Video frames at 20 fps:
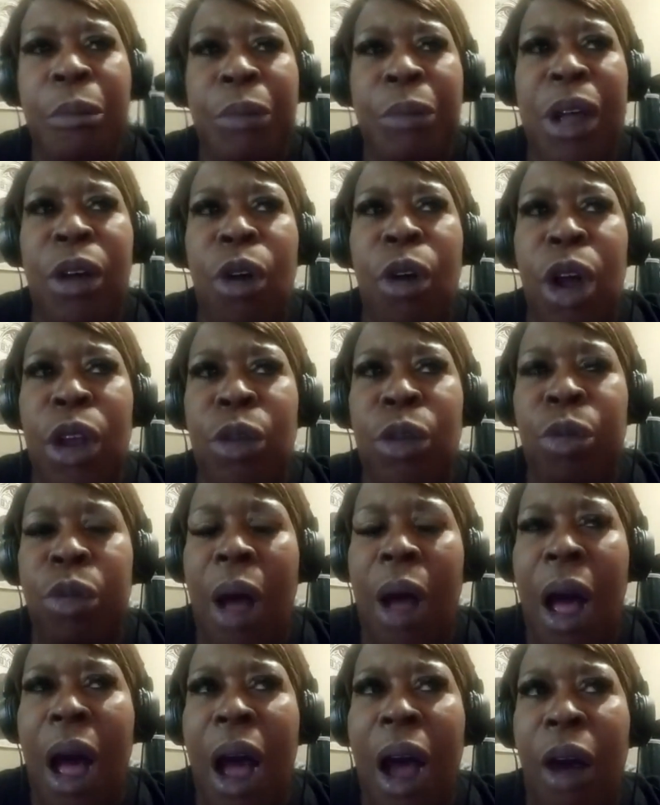because
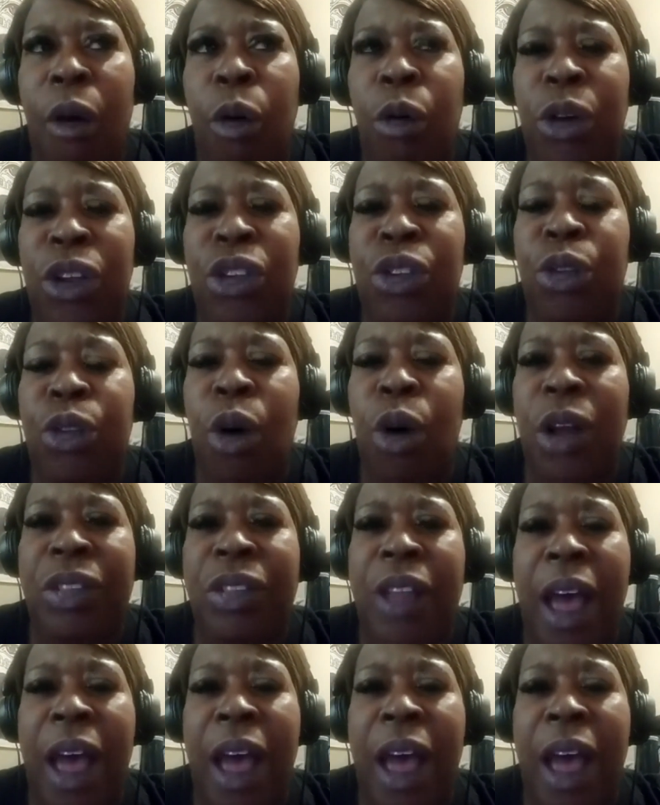I always thought